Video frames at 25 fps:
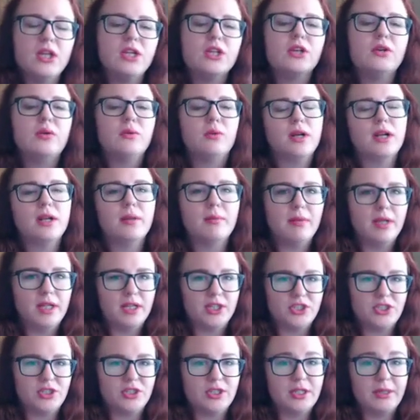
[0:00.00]
You want to make
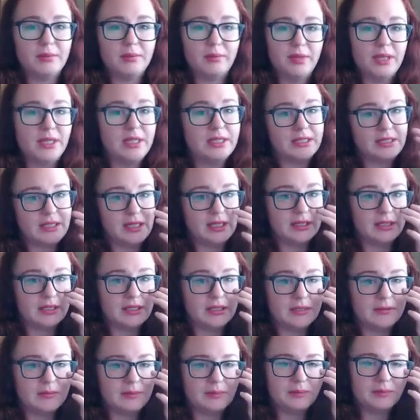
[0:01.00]
sure that it makes
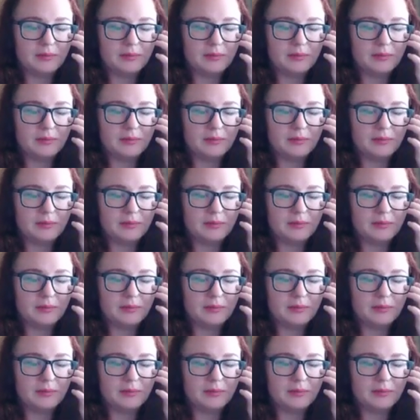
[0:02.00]
sense.